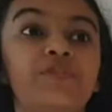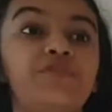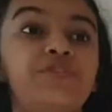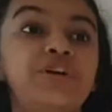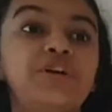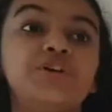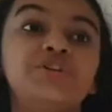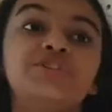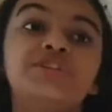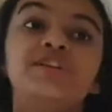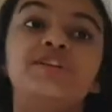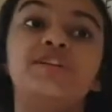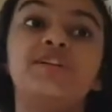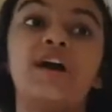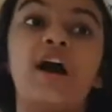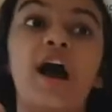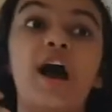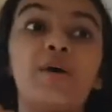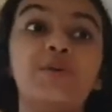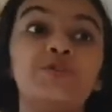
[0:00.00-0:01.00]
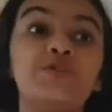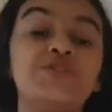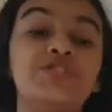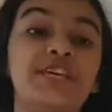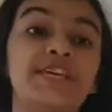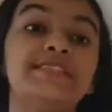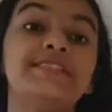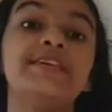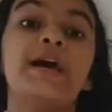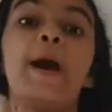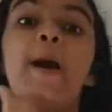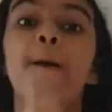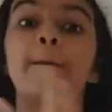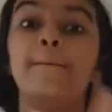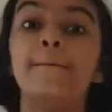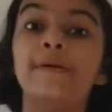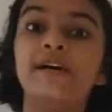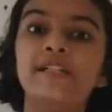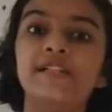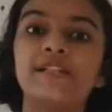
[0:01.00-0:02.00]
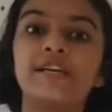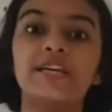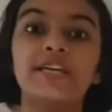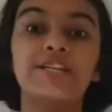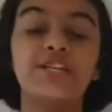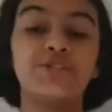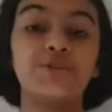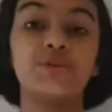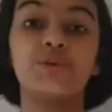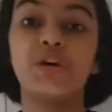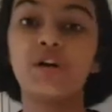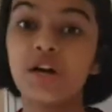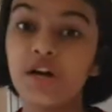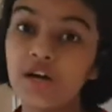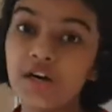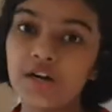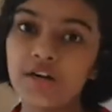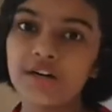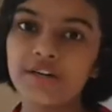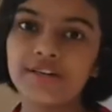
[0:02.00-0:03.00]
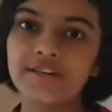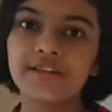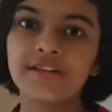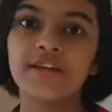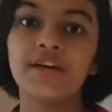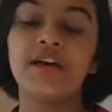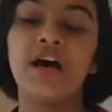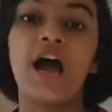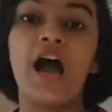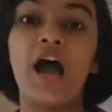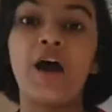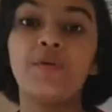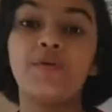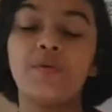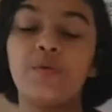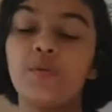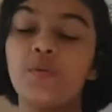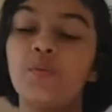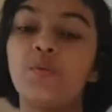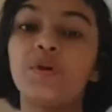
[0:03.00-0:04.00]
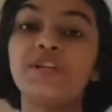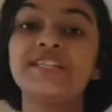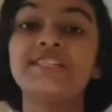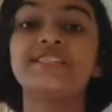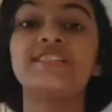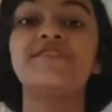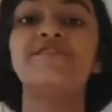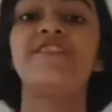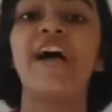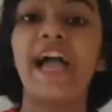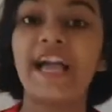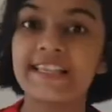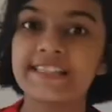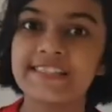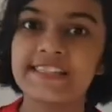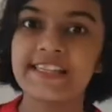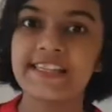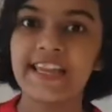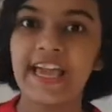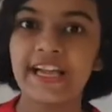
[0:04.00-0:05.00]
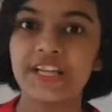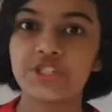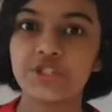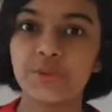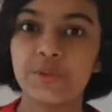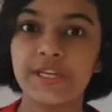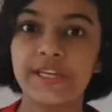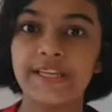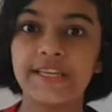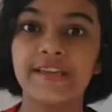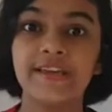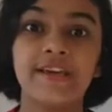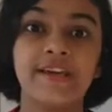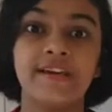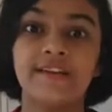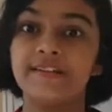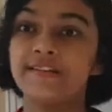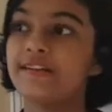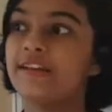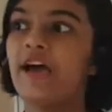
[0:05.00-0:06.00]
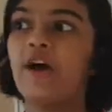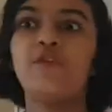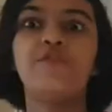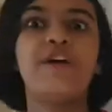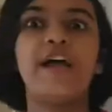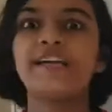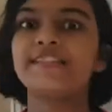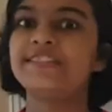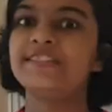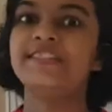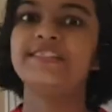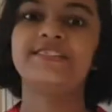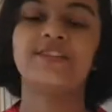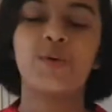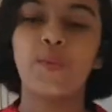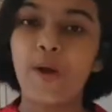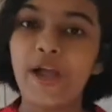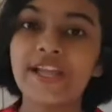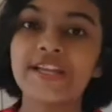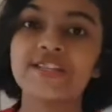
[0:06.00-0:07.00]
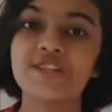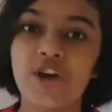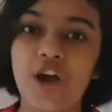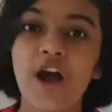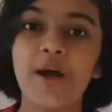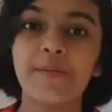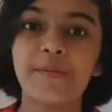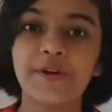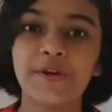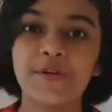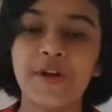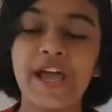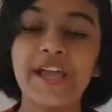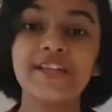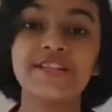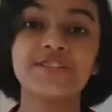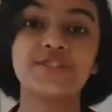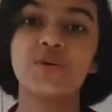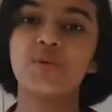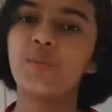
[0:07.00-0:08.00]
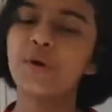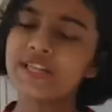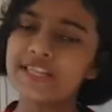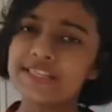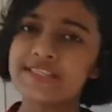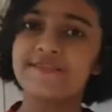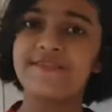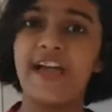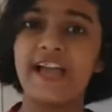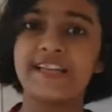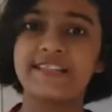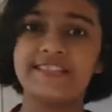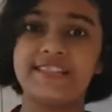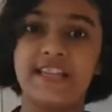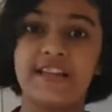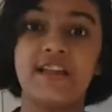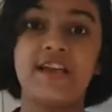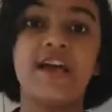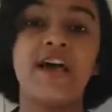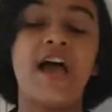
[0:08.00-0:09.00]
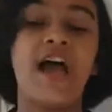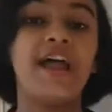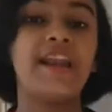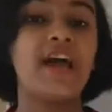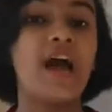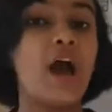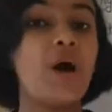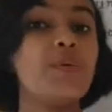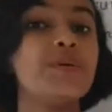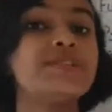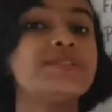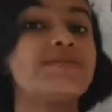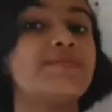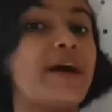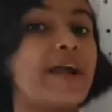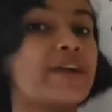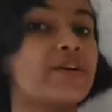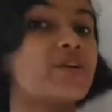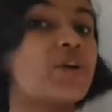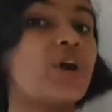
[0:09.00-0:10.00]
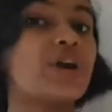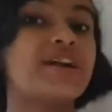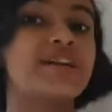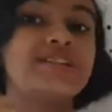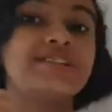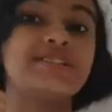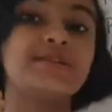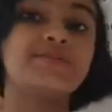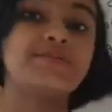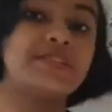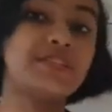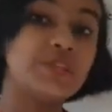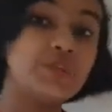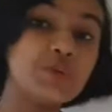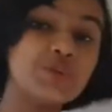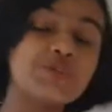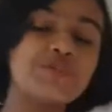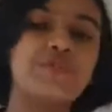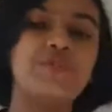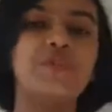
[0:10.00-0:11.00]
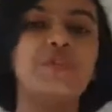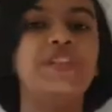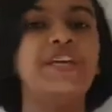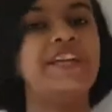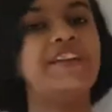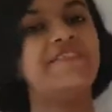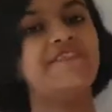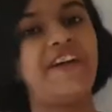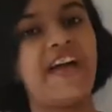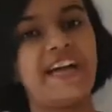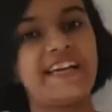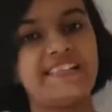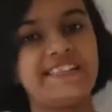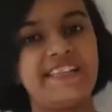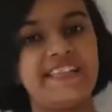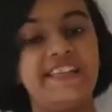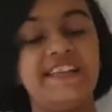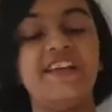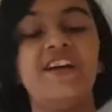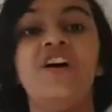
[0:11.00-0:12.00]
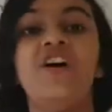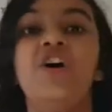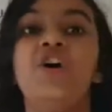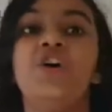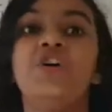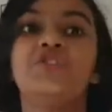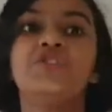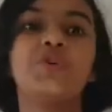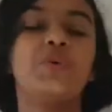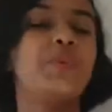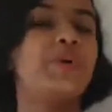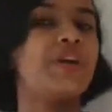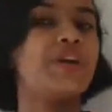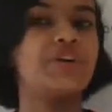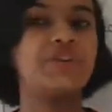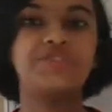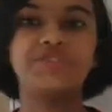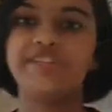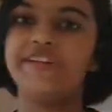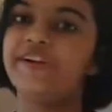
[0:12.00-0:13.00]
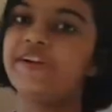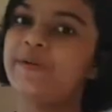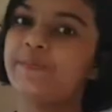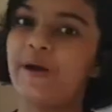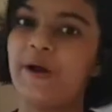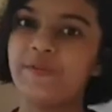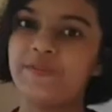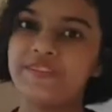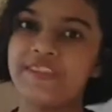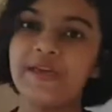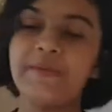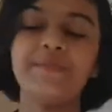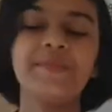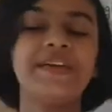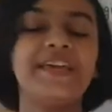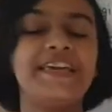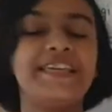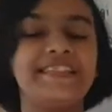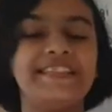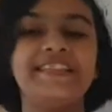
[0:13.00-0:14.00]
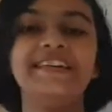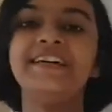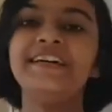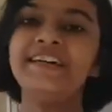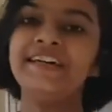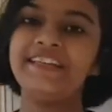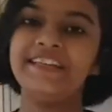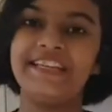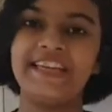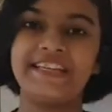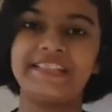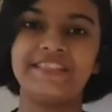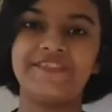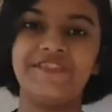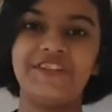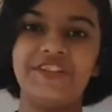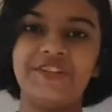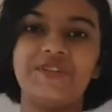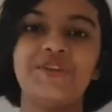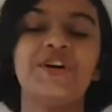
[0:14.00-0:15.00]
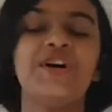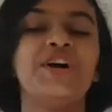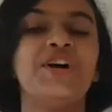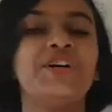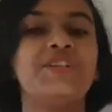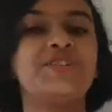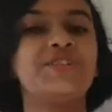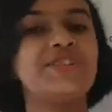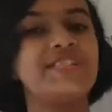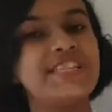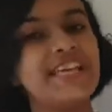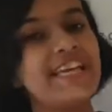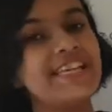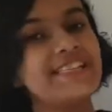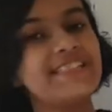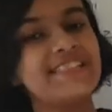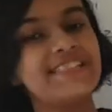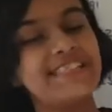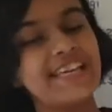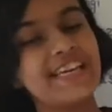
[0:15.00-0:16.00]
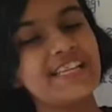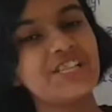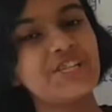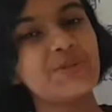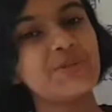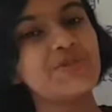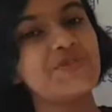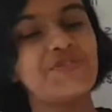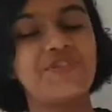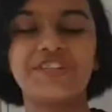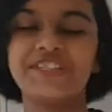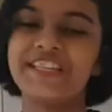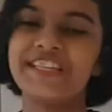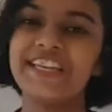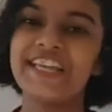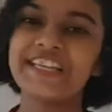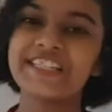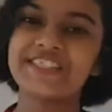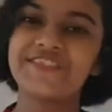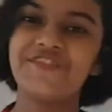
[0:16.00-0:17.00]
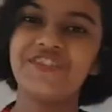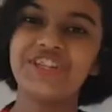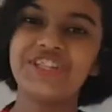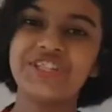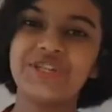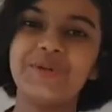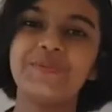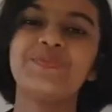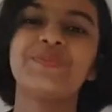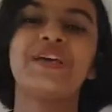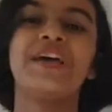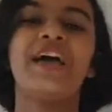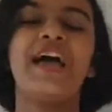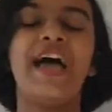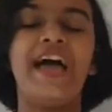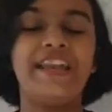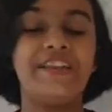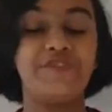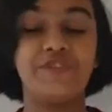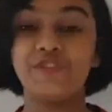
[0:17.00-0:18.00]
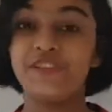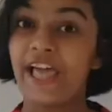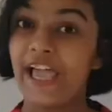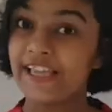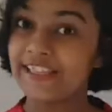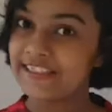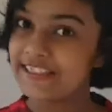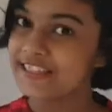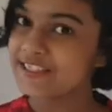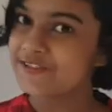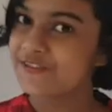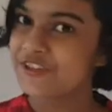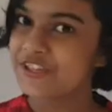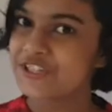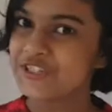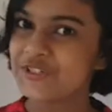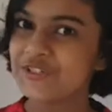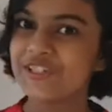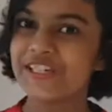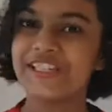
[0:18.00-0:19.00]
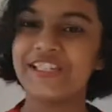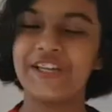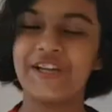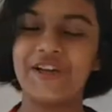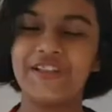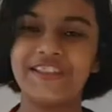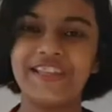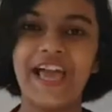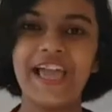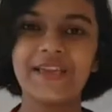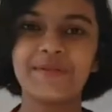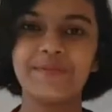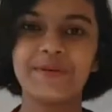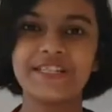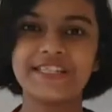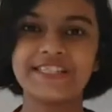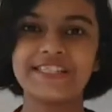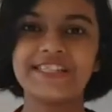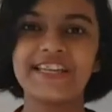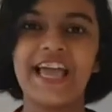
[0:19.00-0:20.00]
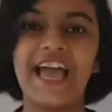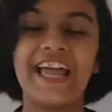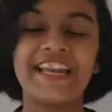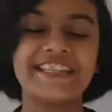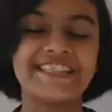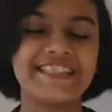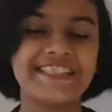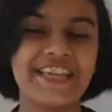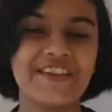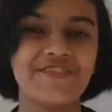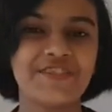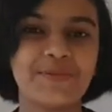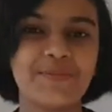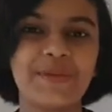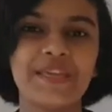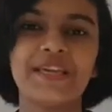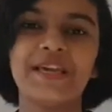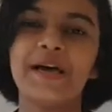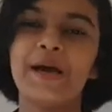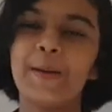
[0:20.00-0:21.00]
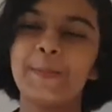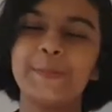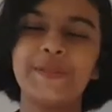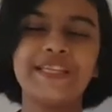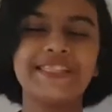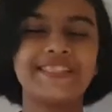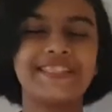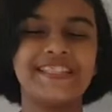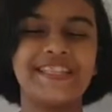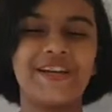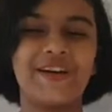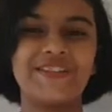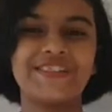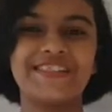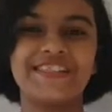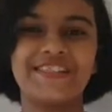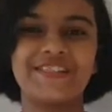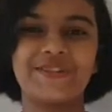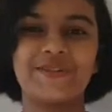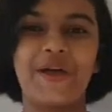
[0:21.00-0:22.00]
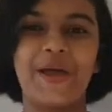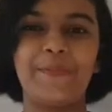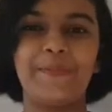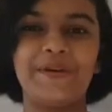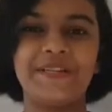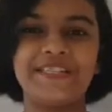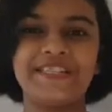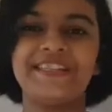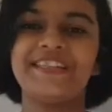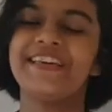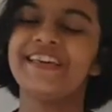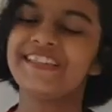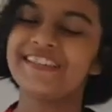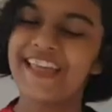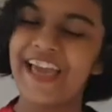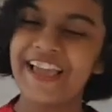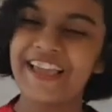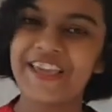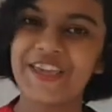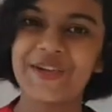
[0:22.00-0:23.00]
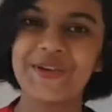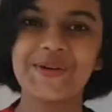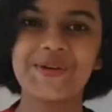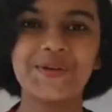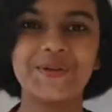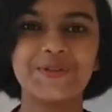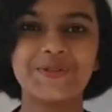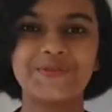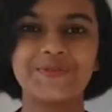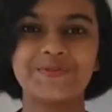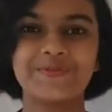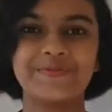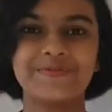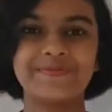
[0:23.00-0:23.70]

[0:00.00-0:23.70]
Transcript: we are going to learn how to change milk into curd. What is the vaccine actually? Now vaccine is quite common, right? So what is vaccine and how is microorganisms useful in vaccine? So we are going to learn about them in the next video. So stay tuned for the next video. And if you like this video, click on like button. And to stay with me, please click on subscribe button. Thank you.